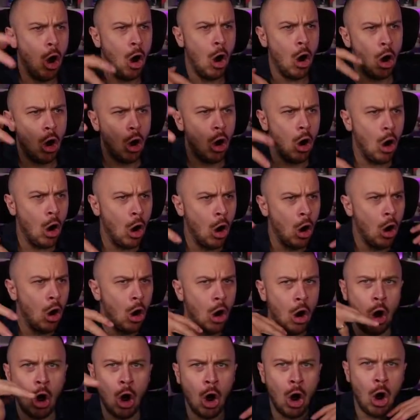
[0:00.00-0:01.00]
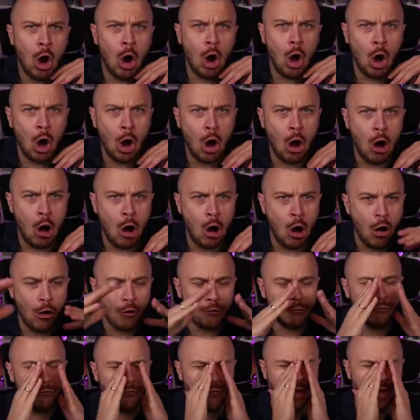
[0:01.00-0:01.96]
oh, oh, oh.